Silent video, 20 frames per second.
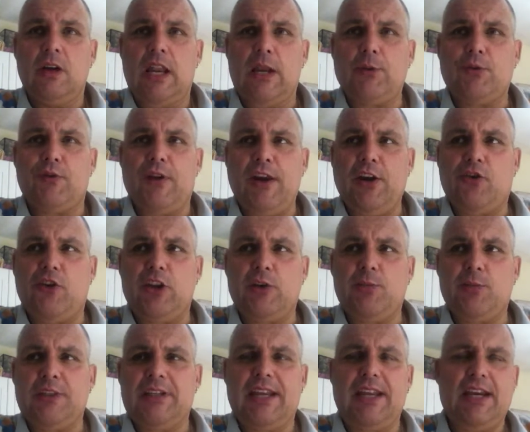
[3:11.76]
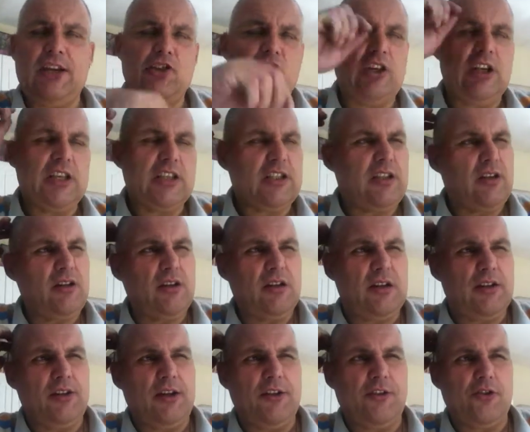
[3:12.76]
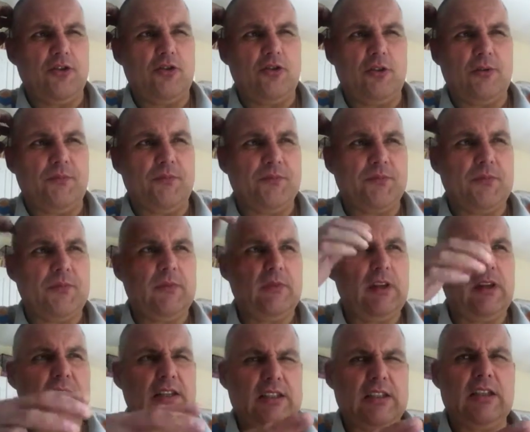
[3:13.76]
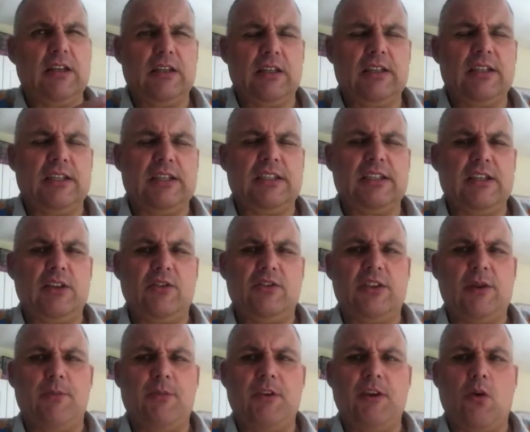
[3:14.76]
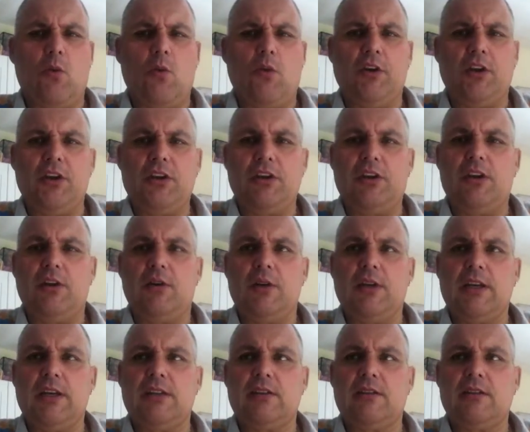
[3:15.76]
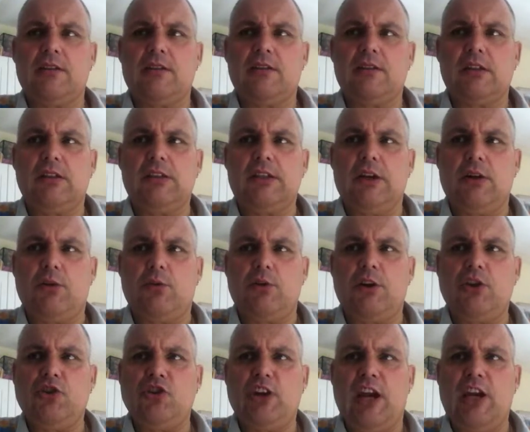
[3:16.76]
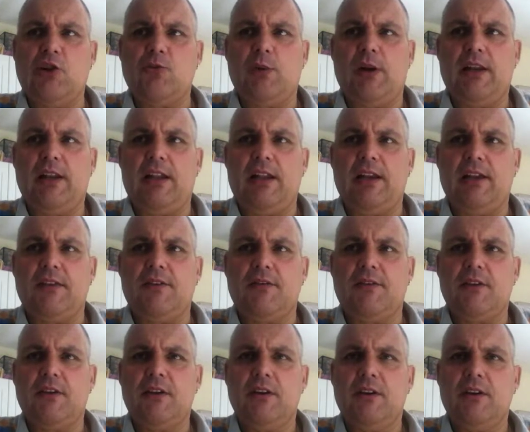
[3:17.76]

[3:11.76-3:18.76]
And it was around Christmas last year, so I thought, because it's still something I want to do, and it's, I want to change my life.